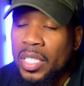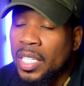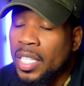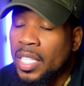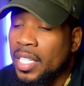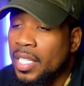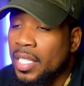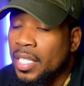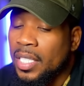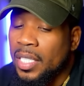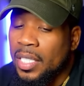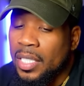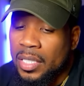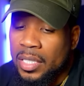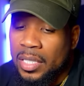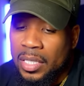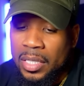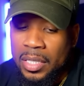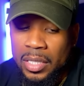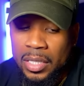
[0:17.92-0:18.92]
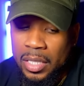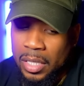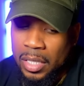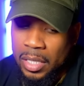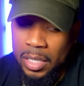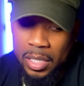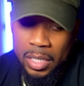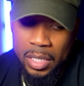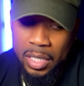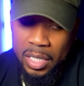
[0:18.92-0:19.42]
300
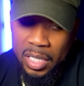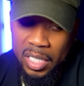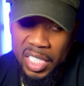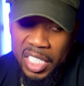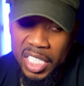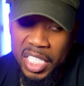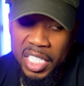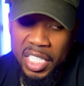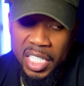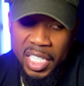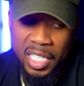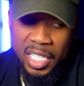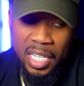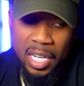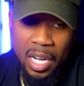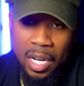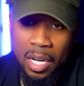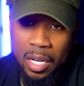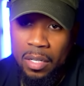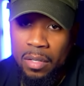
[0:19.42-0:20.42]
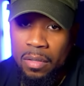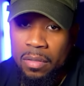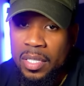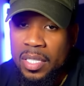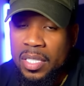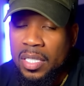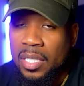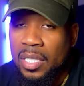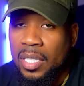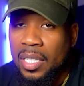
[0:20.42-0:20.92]
just shit it all on
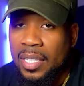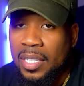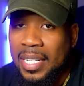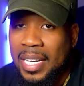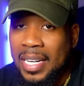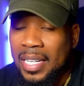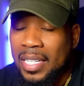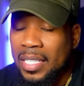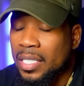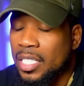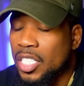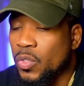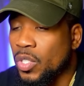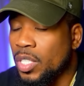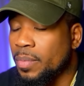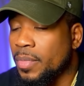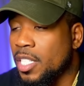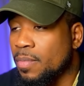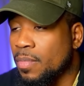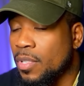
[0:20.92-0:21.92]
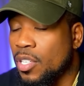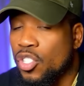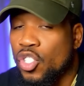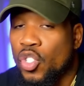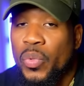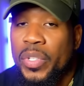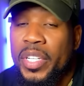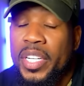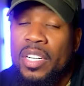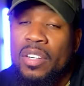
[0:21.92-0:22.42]
this Not Like Us remix, bro.
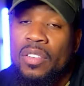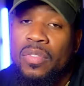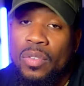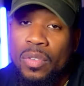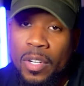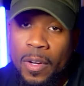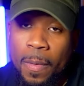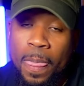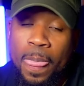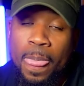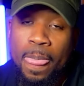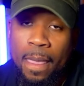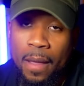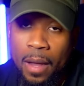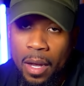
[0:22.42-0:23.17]
So we're here for it.